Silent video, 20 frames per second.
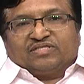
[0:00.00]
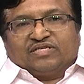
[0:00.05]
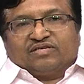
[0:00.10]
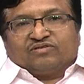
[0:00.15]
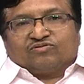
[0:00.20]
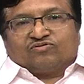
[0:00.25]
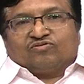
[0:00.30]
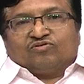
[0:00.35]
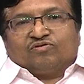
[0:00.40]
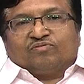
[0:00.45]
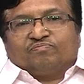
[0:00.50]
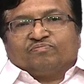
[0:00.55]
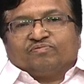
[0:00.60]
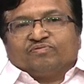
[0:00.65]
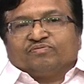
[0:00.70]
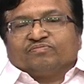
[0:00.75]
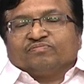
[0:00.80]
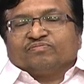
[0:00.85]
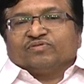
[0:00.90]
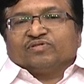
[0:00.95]
gyroscope,
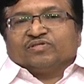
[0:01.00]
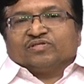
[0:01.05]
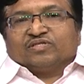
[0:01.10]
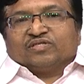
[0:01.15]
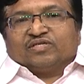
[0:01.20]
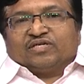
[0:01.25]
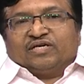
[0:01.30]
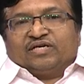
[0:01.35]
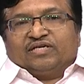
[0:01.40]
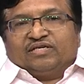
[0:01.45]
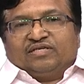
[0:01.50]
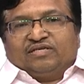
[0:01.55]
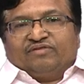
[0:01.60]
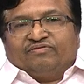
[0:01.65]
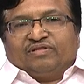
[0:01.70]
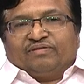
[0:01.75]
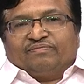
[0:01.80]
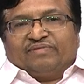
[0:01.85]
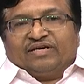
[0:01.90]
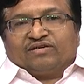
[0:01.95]
and
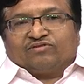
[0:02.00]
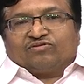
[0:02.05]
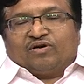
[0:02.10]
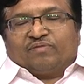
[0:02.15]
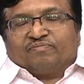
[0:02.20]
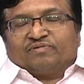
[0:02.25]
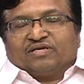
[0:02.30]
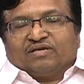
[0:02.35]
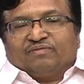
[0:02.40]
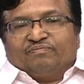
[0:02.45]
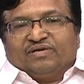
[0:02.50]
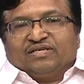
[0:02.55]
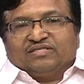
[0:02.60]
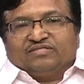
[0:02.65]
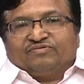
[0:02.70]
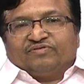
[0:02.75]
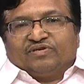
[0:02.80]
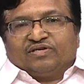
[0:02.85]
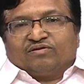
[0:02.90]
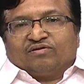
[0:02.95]
even a micro optical
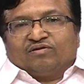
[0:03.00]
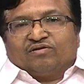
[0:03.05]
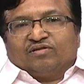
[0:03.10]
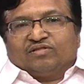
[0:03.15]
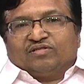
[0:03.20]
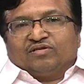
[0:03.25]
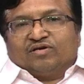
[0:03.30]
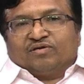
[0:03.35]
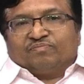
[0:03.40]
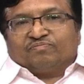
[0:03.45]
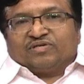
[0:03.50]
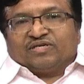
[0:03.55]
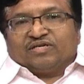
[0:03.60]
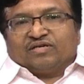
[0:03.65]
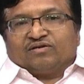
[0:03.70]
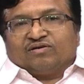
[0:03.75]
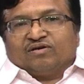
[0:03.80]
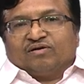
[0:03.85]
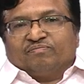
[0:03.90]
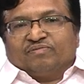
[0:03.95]
bench where all the
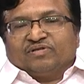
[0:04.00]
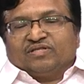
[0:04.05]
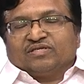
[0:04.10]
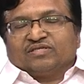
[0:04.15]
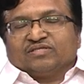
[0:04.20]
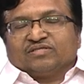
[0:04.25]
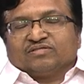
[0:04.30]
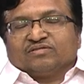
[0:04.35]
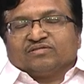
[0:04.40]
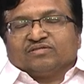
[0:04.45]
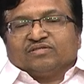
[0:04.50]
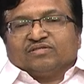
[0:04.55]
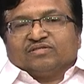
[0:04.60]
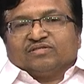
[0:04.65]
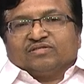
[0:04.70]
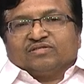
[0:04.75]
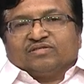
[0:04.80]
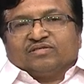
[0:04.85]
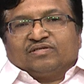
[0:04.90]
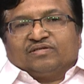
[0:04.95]
optical components
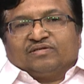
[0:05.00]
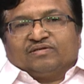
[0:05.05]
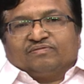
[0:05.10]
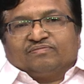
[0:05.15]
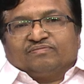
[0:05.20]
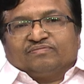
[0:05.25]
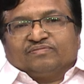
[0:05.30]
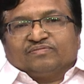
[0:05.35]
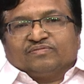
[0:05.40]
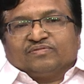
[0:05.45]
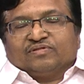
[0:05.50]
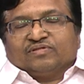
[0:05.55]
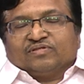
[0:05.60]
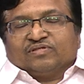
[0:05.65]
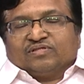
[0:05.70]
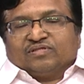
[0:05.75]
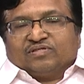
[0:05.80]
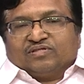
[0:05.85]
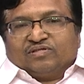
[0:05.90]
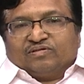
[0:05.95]

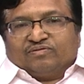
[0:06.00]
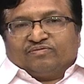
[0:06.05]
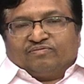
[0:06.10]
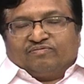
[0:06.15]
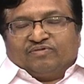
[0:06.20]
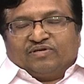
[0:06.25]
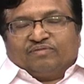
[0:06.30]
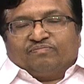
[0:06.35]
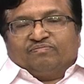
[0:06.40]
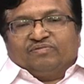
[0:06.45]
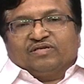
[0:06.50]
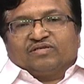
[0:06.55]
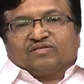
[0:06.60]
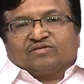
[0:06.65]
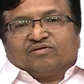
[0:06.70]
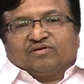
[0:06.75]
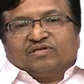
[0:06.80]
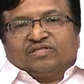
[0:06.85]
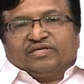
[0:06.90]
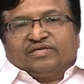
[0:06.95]
were
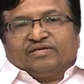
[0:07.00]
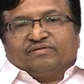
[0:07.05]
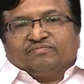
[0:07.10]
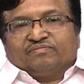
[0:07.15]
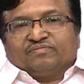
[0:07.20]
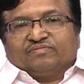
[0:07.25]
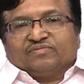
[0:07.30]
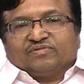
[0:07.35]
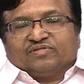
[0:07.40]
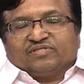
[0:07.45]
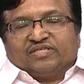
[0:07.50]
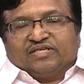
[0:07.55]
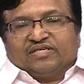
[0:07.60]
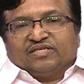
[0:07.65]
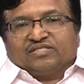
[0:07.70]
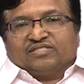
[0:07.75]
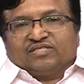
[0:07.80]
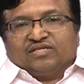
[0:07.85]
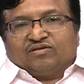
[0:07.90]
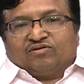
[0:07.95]
built on a
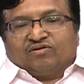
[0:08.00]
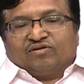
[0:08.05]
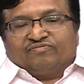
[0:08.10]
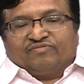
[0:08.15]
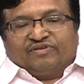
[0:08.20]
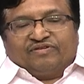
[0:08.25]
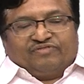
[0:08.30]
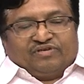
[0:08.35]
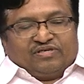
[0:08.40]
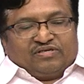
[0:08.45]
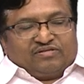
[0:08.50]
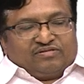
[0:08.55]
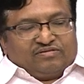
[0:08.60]
single silicon wafer.